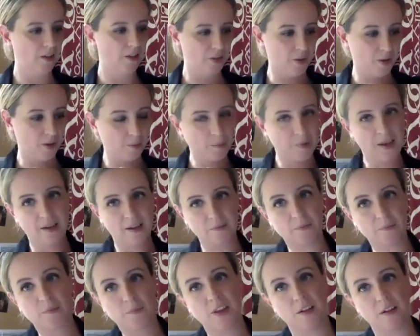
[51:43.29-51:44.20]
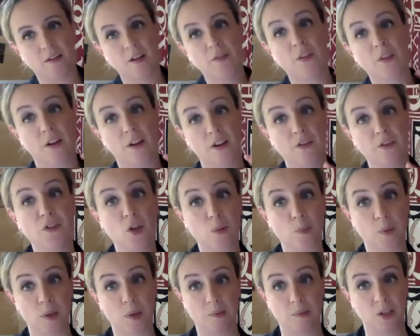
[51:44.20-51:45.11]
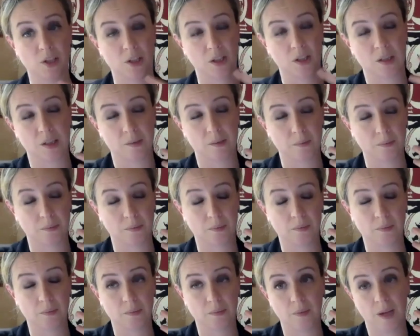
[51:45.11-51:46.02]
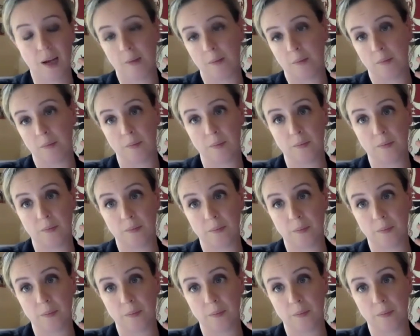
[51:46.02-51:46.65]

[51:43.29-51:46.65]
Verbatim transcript: There are very few publishers that um,